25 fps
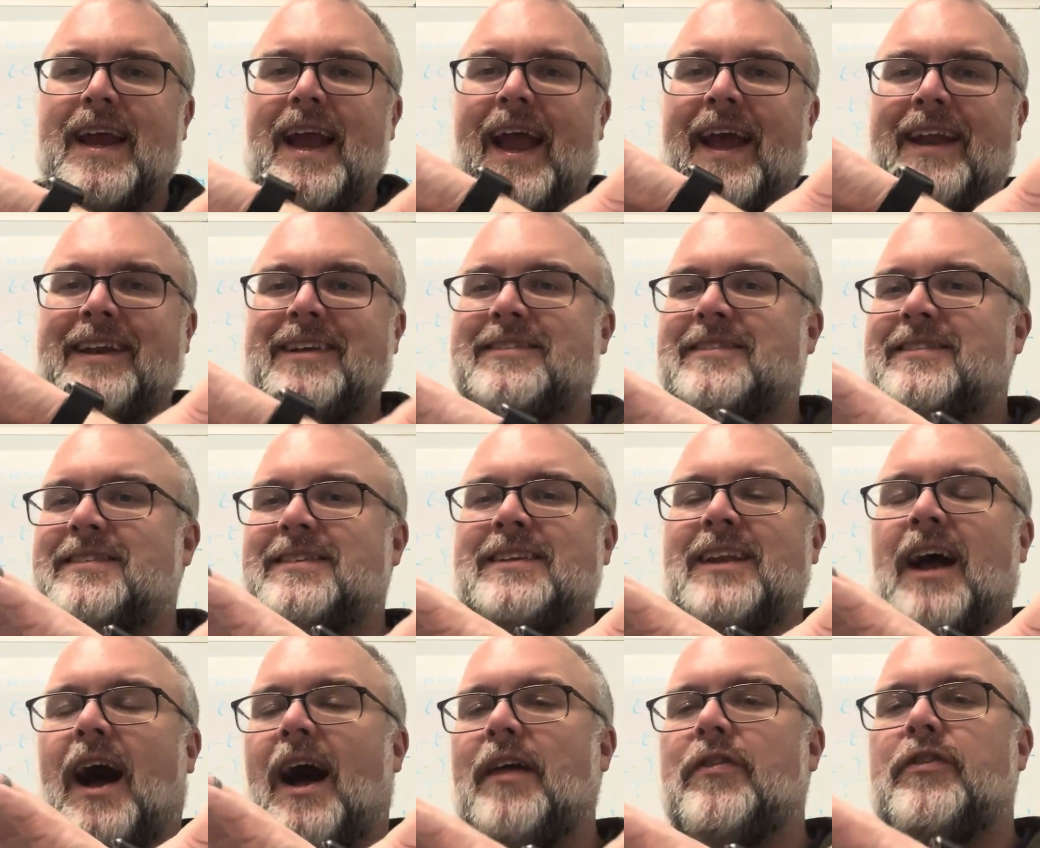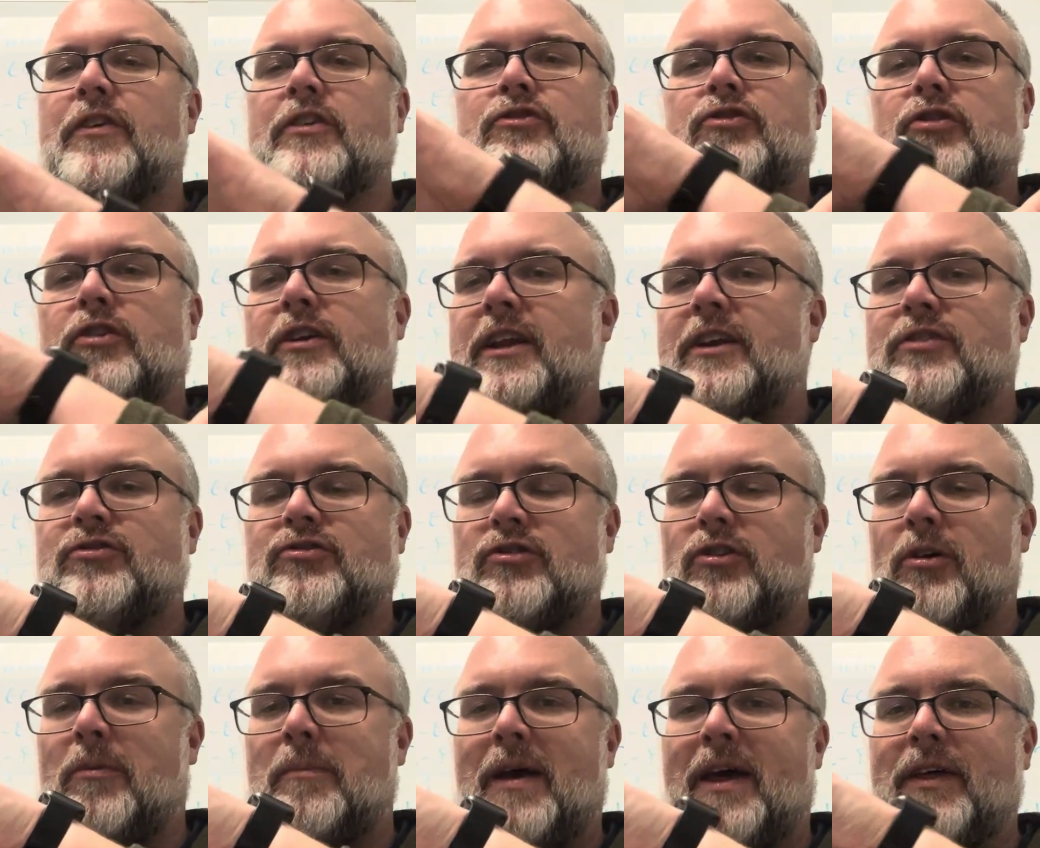And it's not the
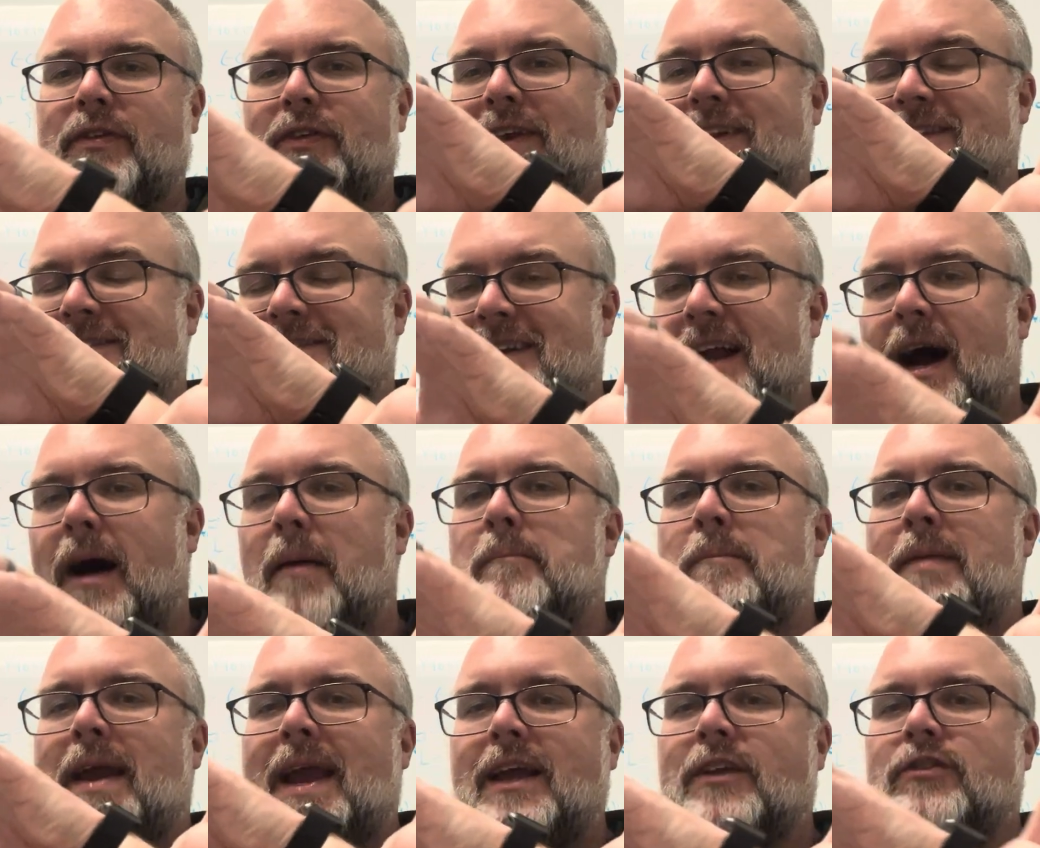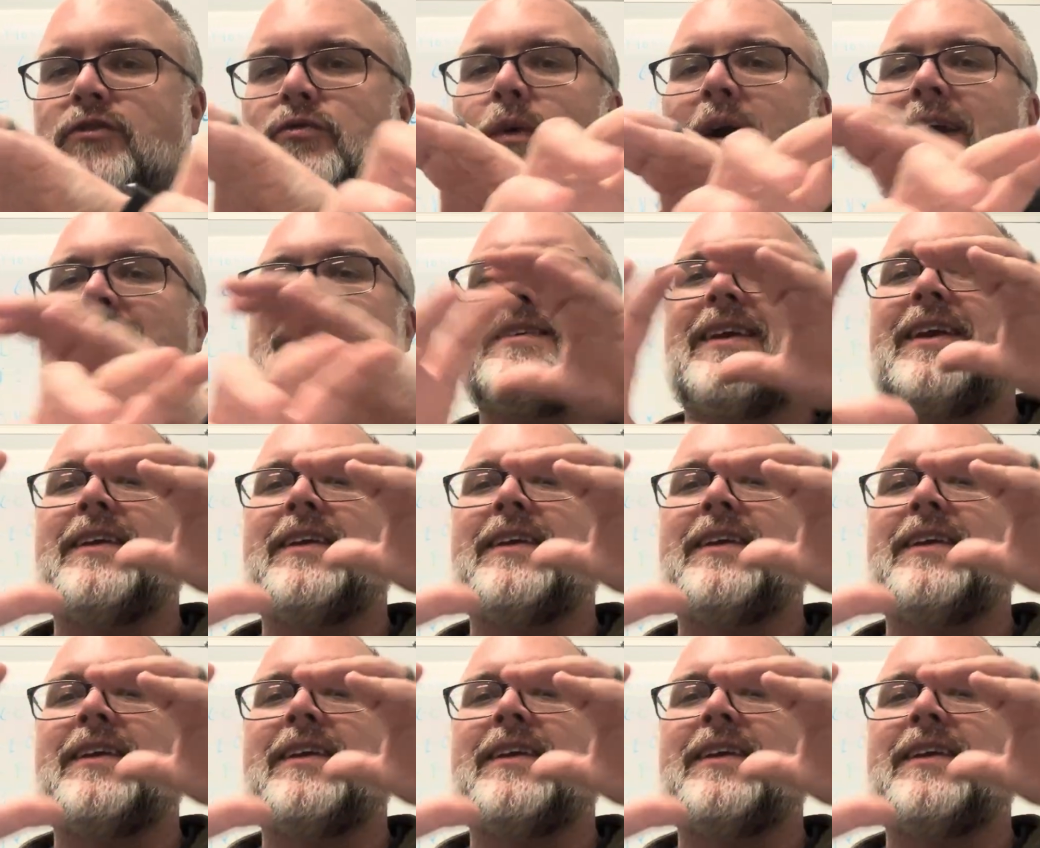traditional method. It's not man's ways.